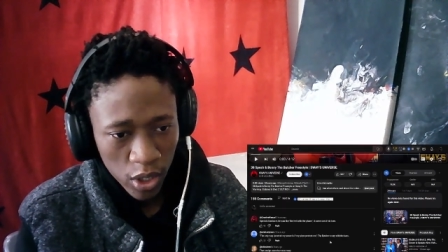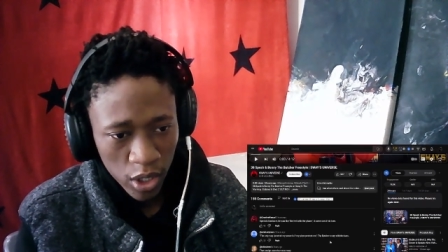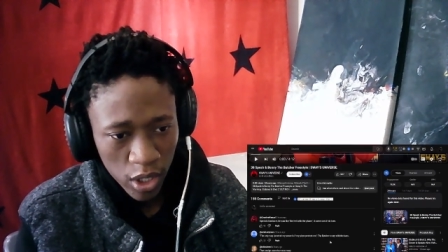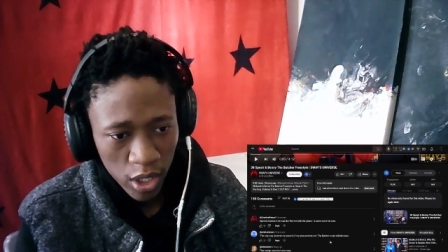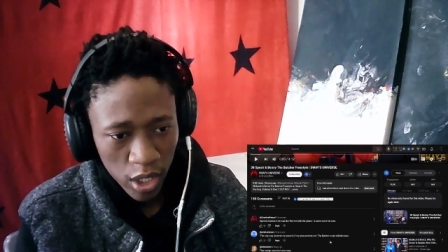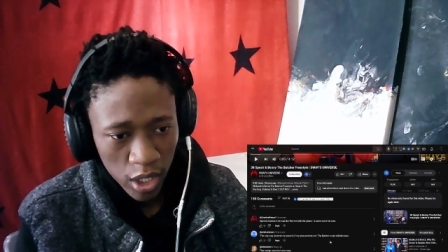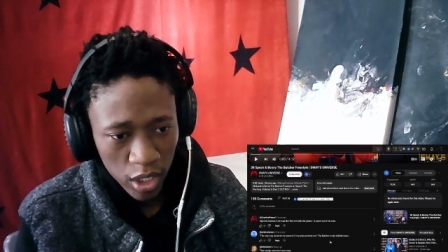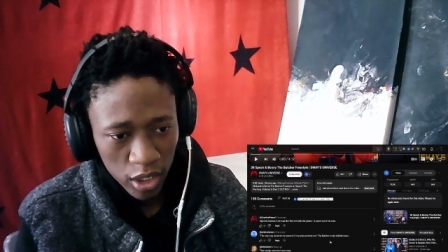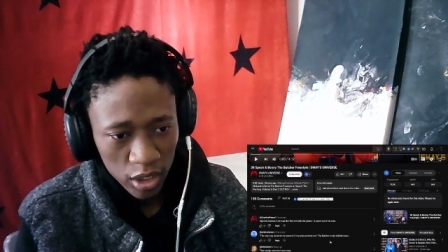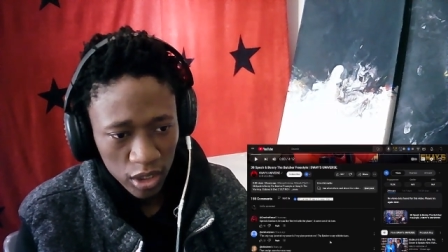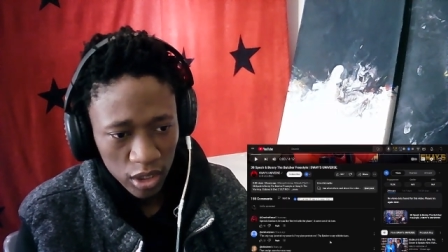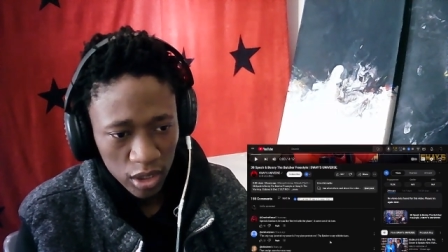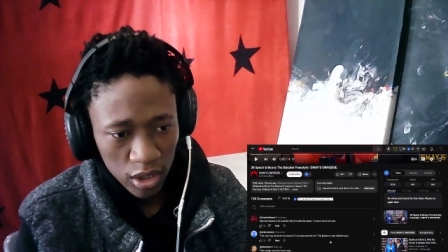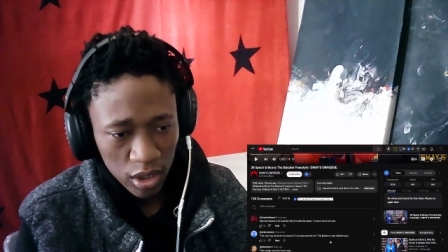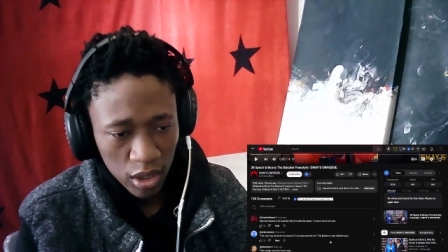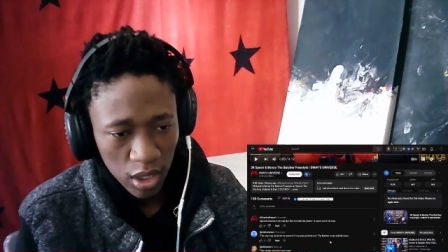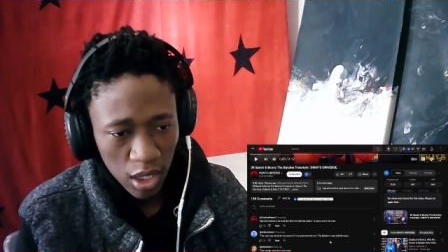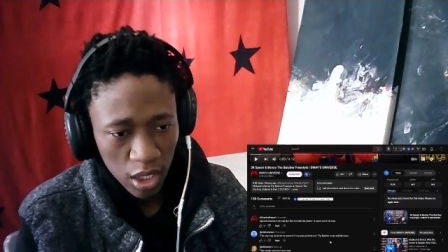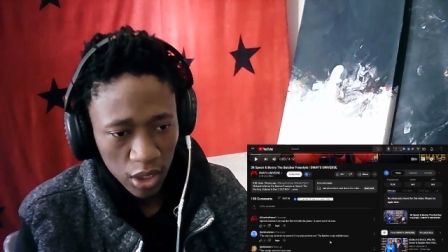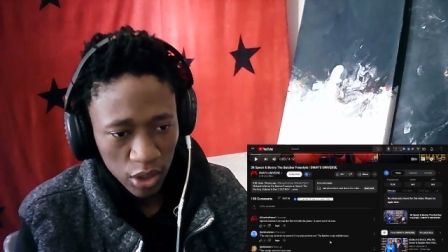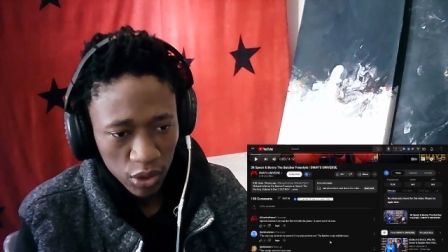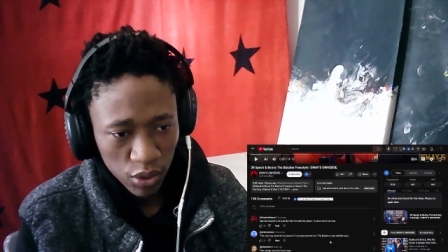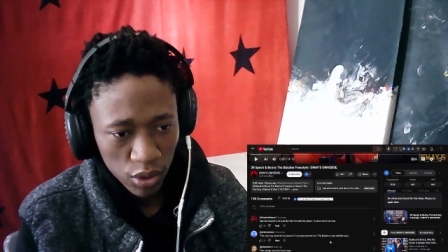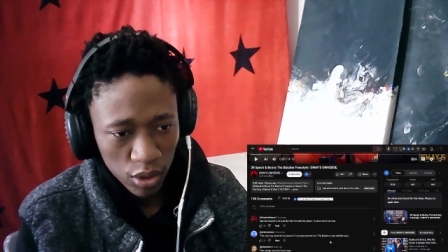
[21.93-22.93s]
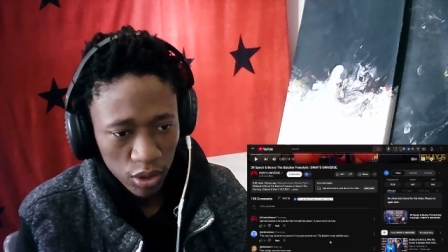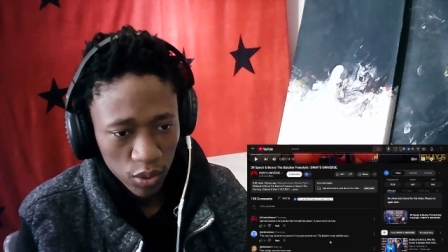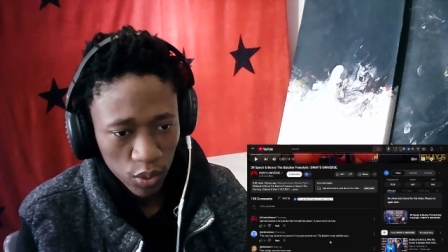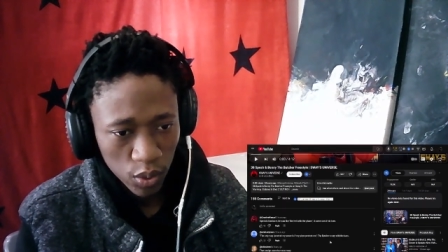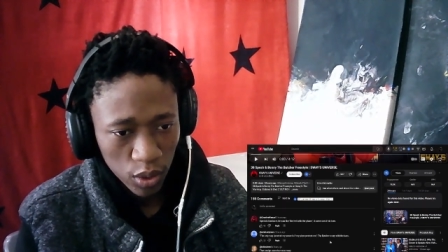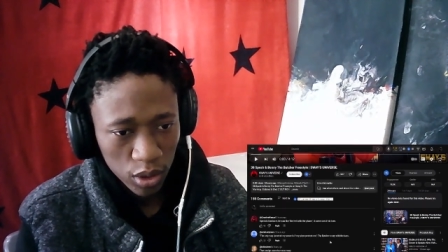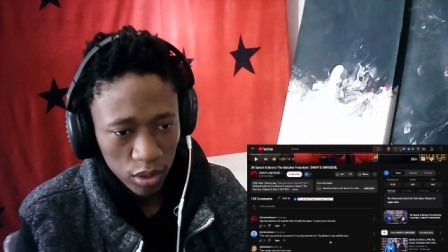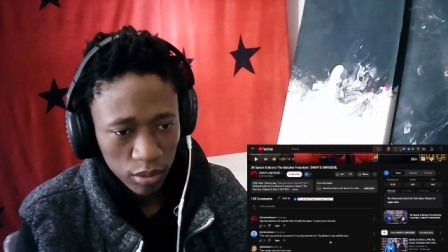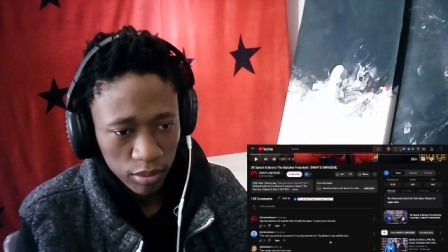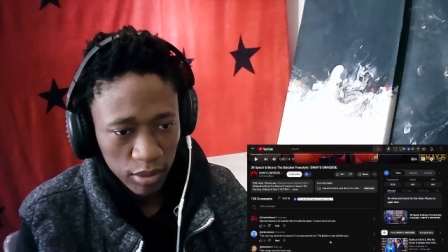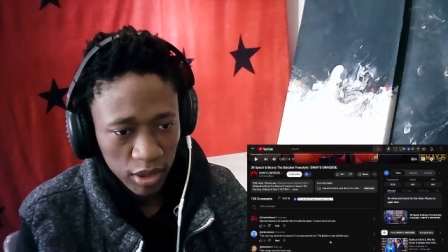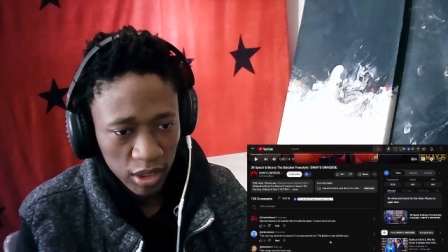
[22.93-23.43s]
It's like
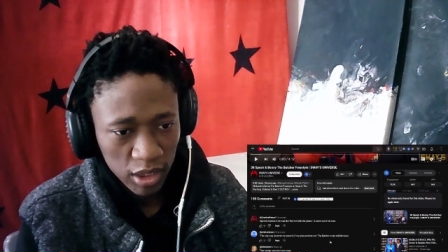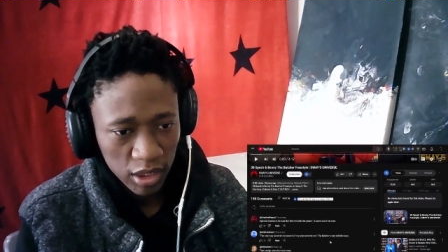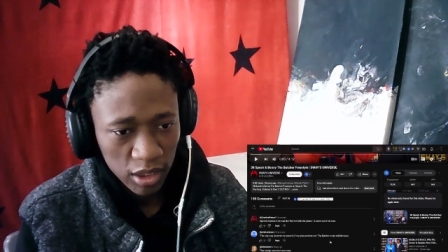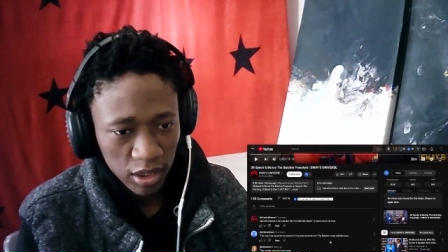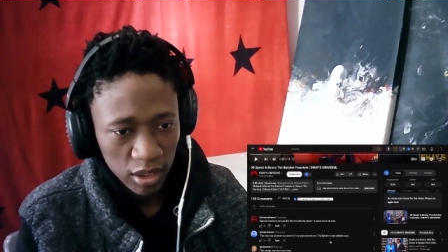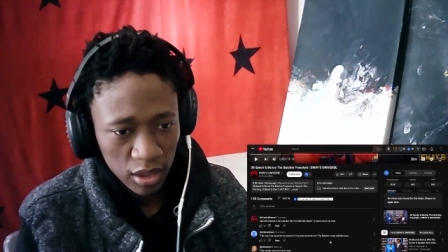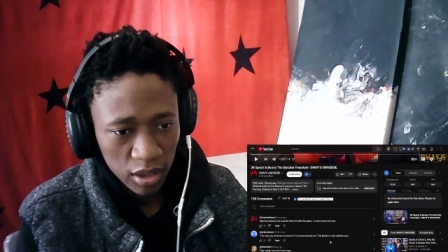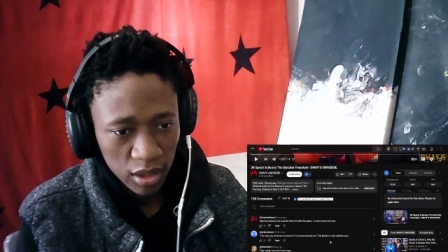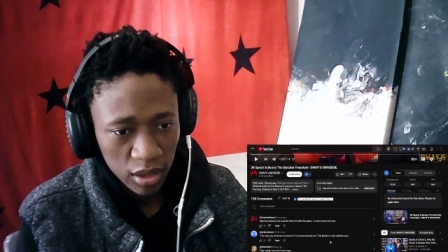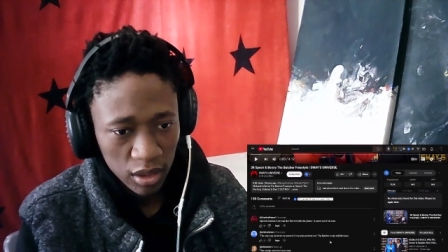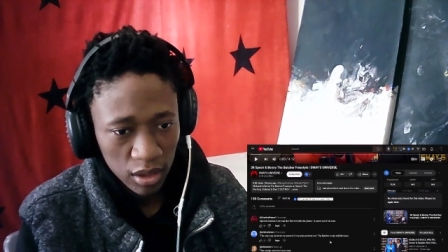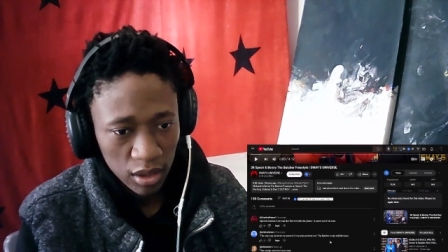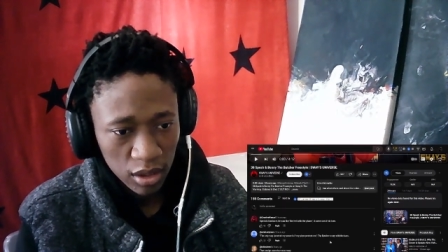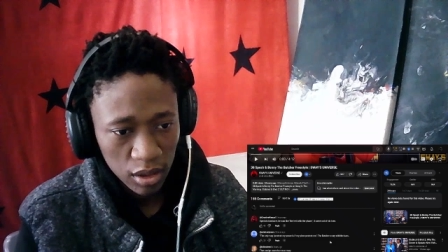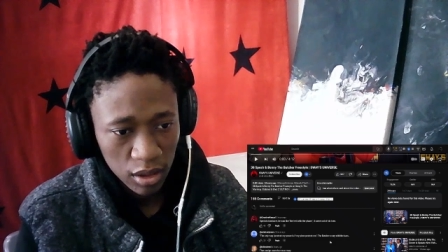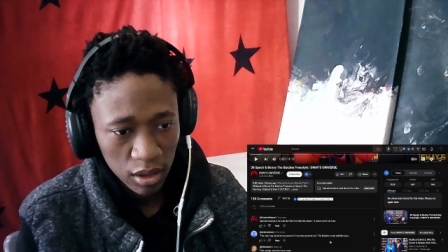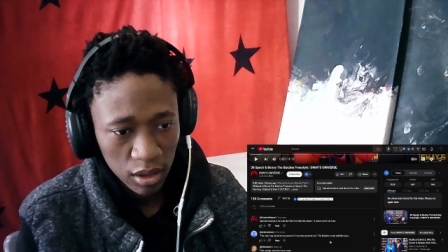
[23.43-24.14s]
21 minutes.